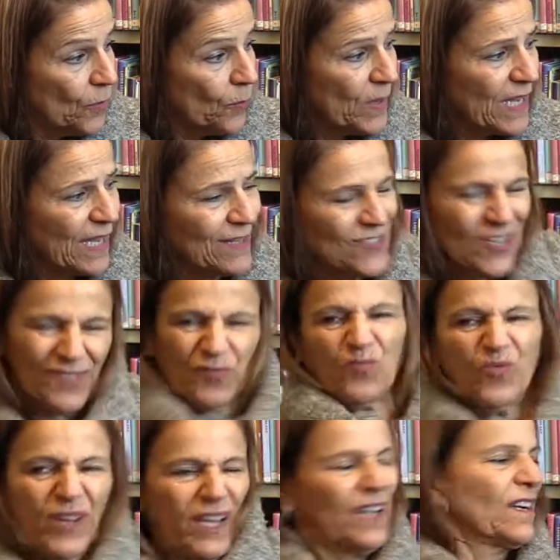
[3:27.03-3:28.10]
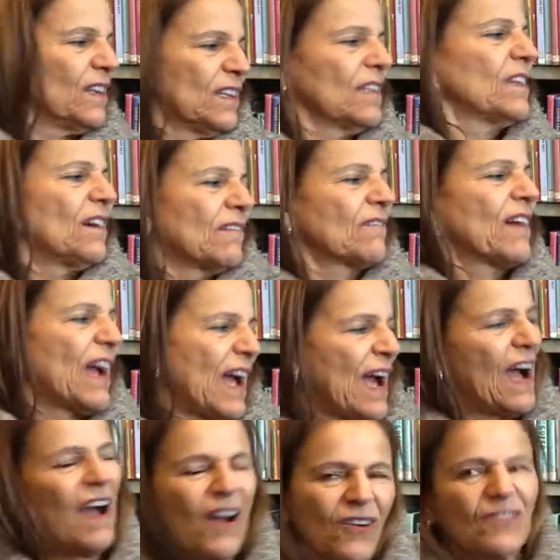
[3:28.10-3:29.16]
We can just wiggle
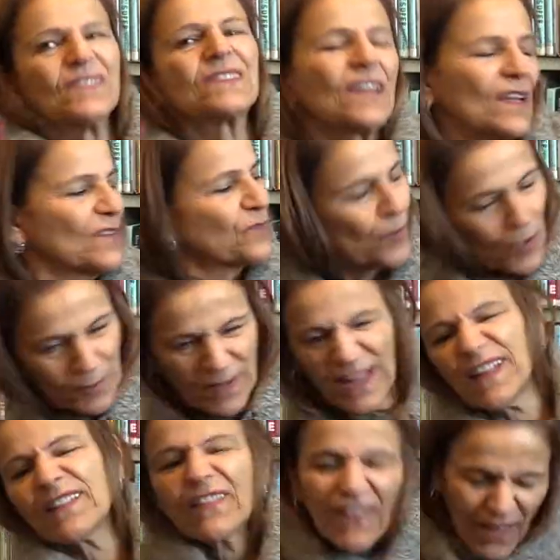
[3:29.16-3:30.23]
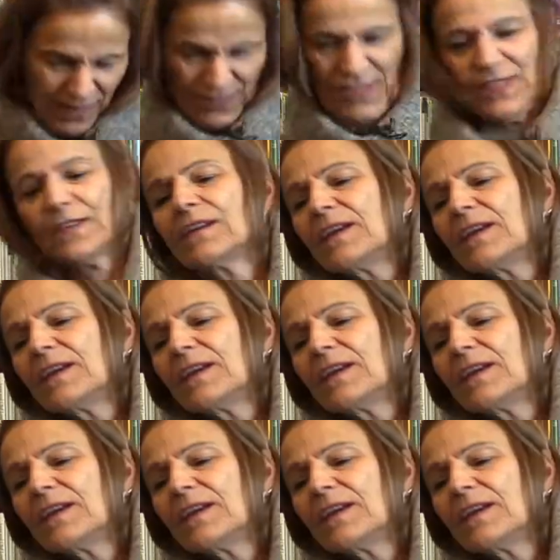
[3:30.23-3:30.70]
around, says Worm, like this.